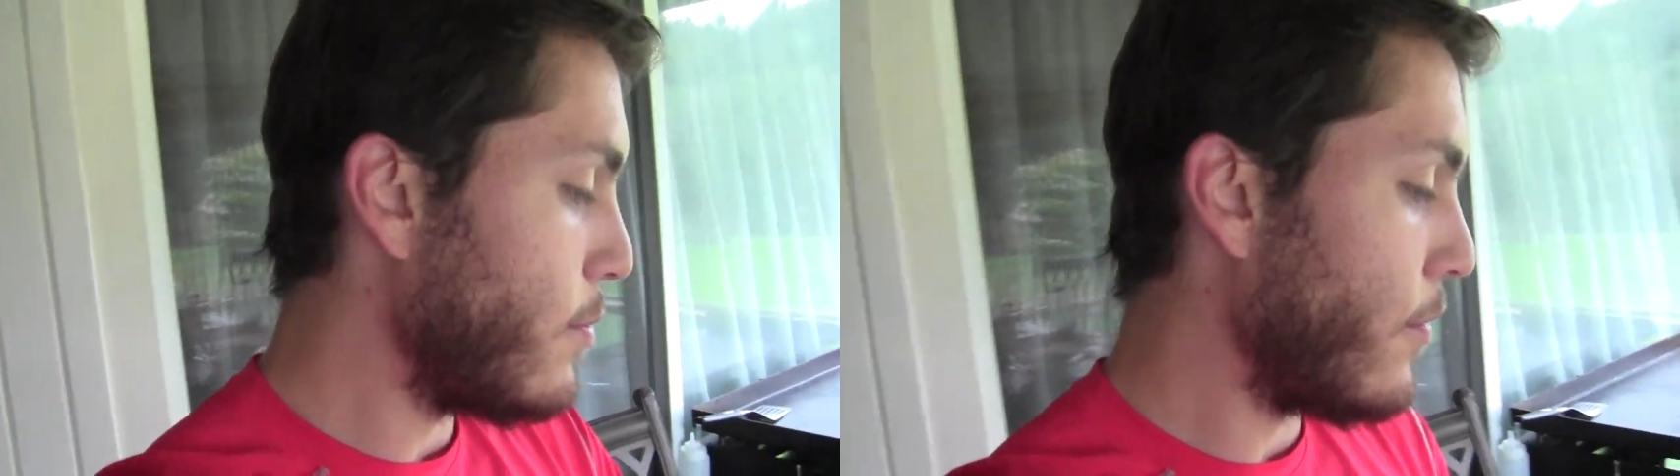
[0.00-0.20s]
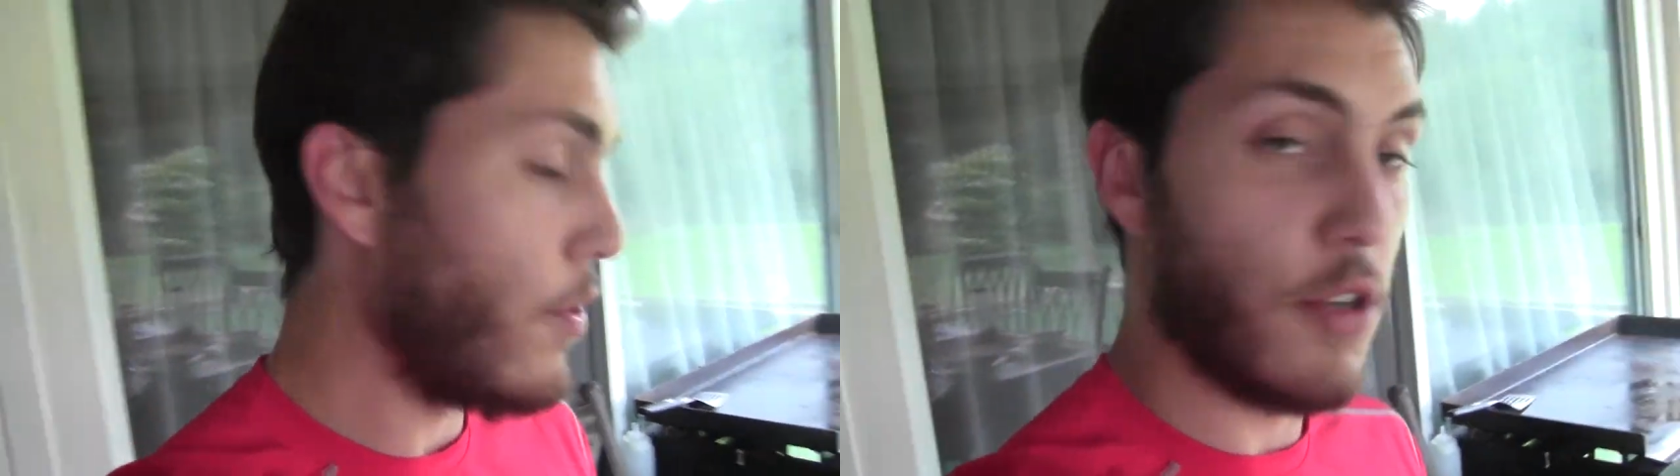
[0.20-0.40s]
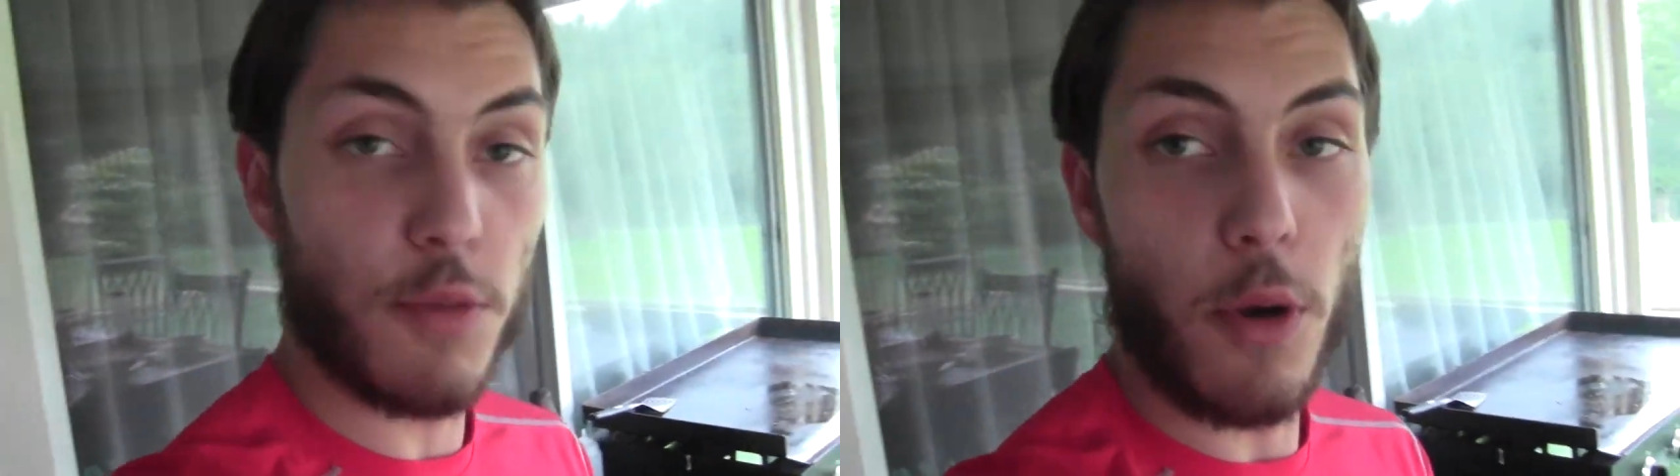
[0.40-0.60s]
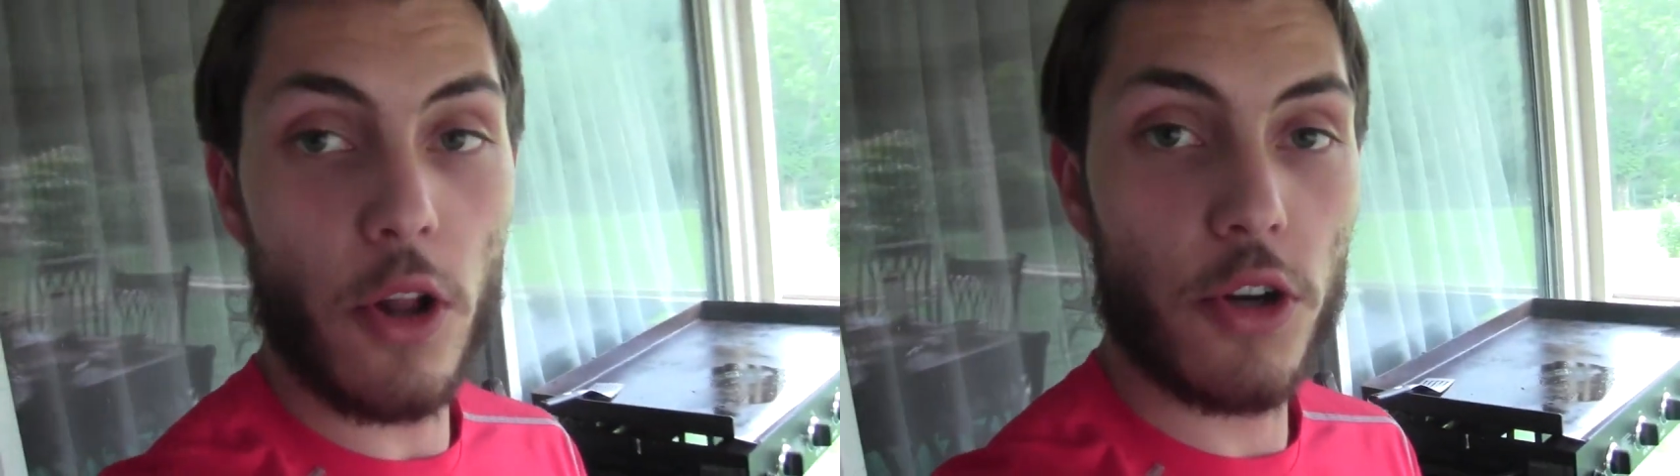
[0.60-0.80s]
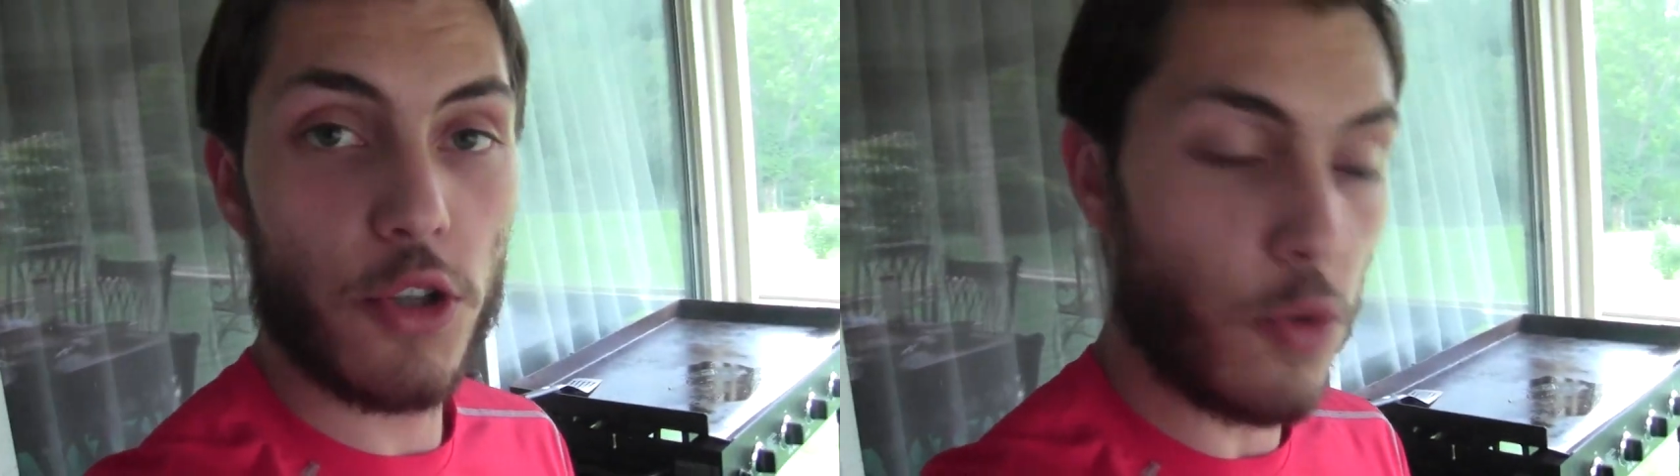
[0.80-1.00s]
but for the
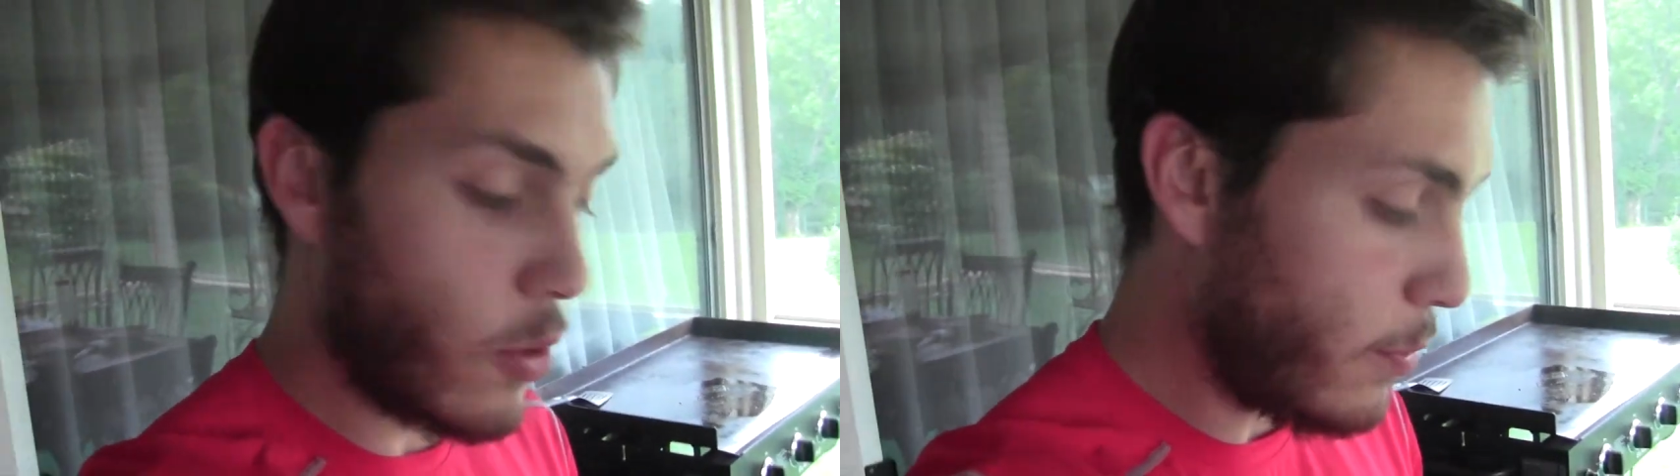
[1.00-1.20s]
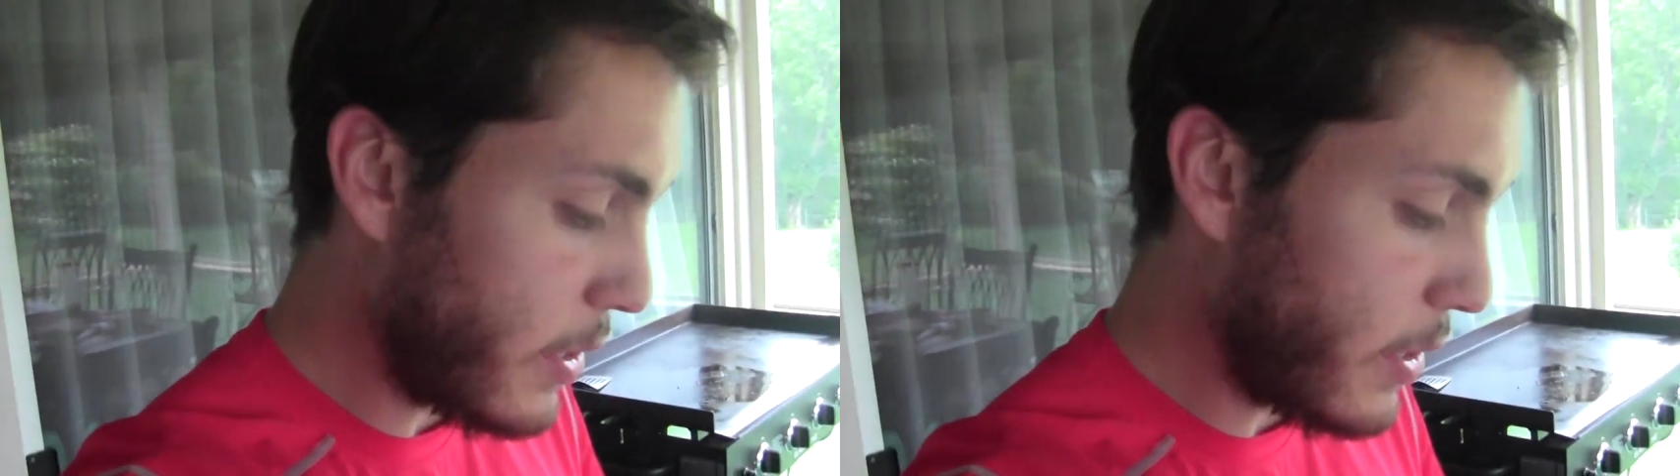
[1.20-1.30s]
smaller squirrel